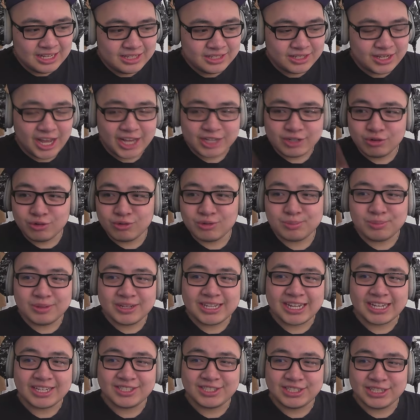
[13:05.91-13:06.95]
Not going to replay
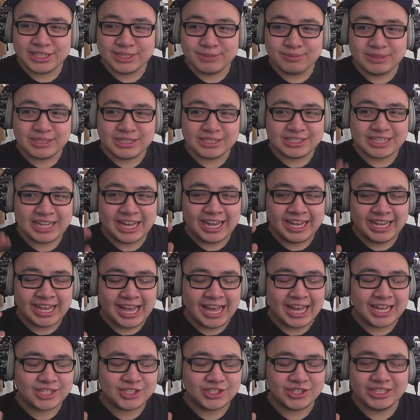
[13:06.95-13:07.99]
that scene because I
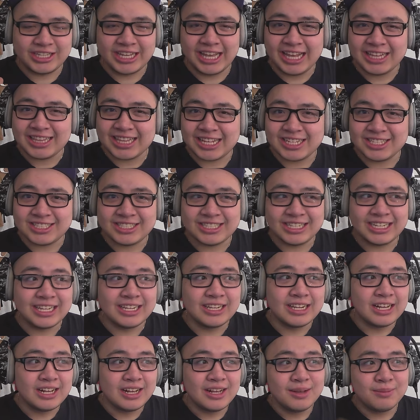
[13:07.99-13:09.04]
actually hate that scene,
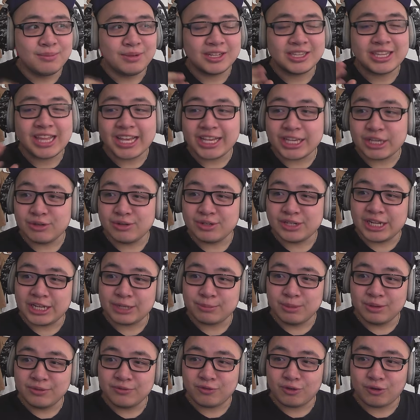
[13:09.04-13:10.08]
but thank you,
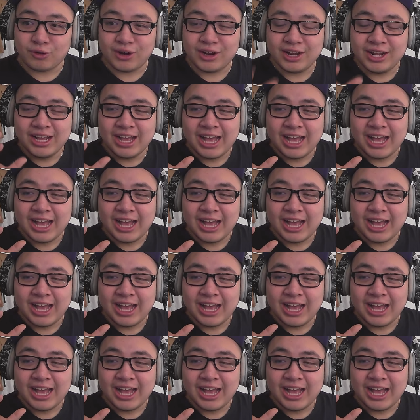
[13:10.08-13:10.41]
Enygma, for